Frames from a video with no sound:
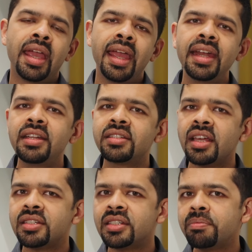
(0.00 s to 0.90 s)
It
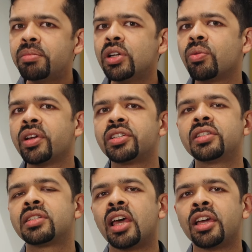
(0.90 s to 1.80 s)
decides simple
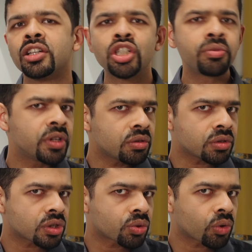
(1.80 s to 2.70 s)
questions like, should we
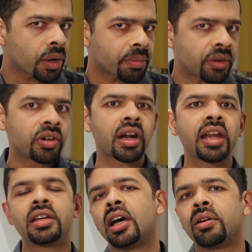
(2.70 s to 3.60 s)
use the solar power
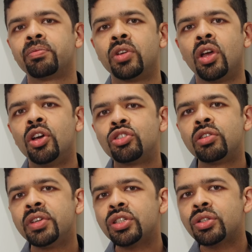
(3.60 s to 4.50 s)
right now?
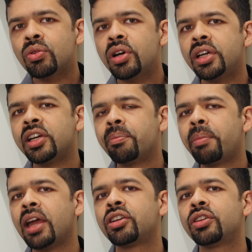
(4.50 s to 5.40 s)
Should we store it in a
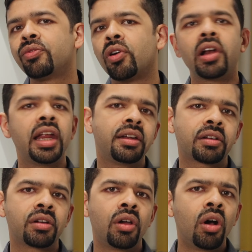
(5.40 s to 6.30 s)
battery for
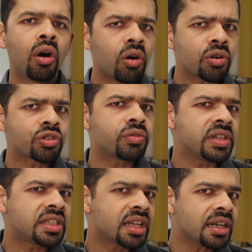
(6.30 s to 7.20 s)
later? Or should
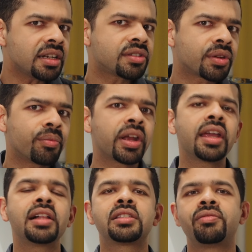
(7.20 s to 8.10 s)
we send it somewhere
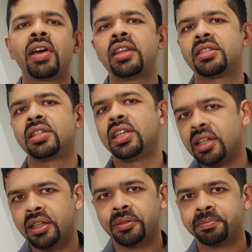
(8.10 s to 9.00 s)
else where it's needed?